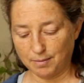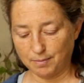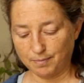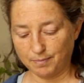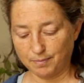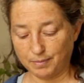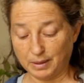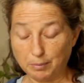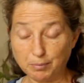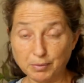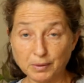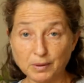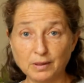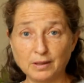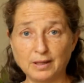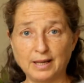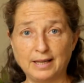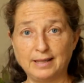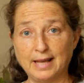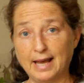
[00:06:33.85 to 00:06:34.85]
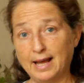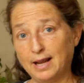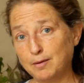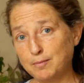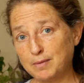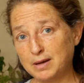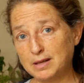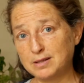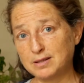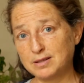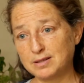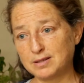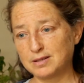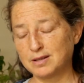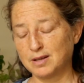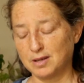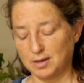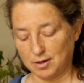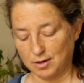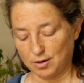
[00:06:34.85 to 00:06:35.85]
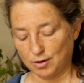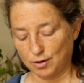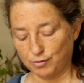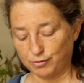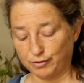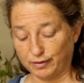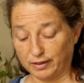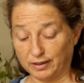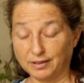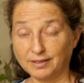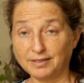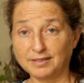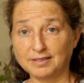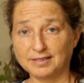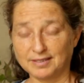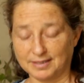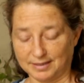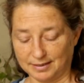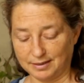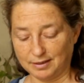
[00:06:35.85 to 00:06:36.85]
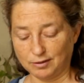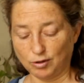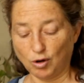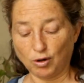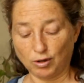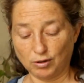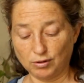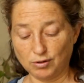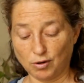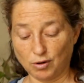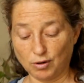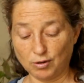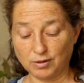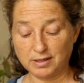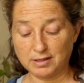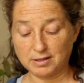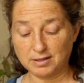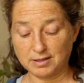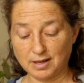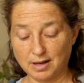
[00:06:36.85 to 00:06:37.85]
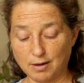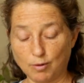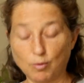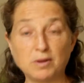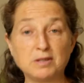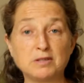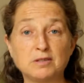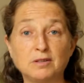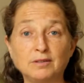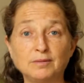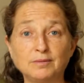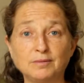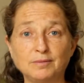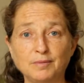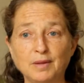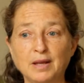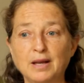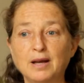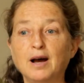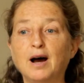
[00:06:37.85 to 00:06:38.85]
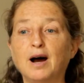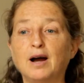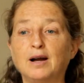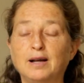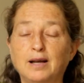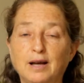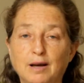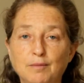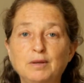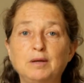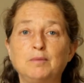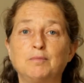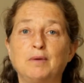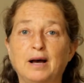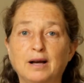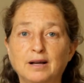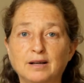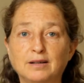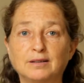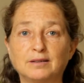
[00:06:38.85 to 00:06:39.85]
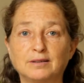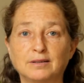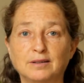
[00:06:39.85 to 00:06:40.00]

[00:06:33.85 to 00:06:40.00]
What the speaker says: people and elements of earth that hold all this wisdom are coming back,